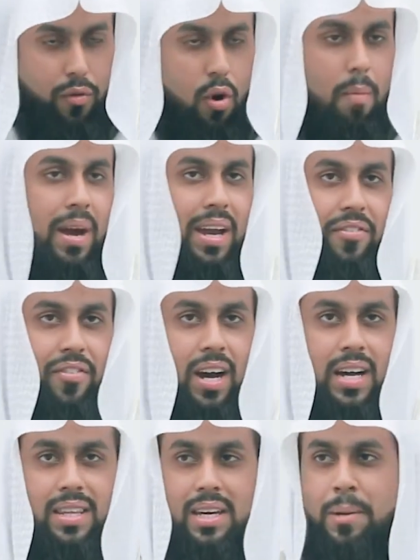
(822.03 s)
for my
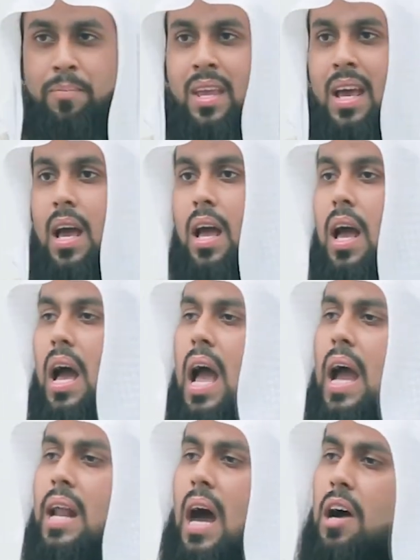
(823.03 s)
father,
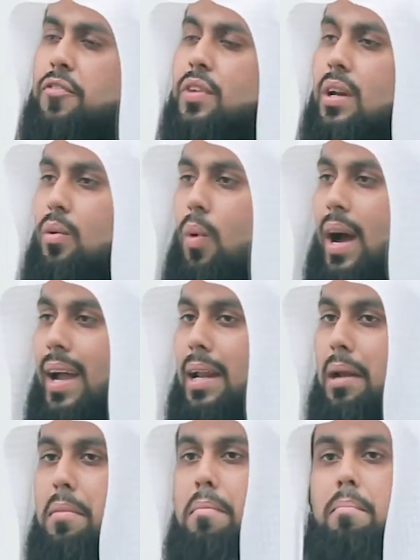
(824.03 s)
and after a
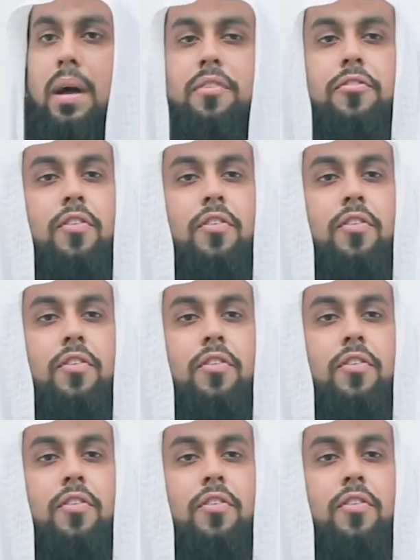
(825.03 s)
while, my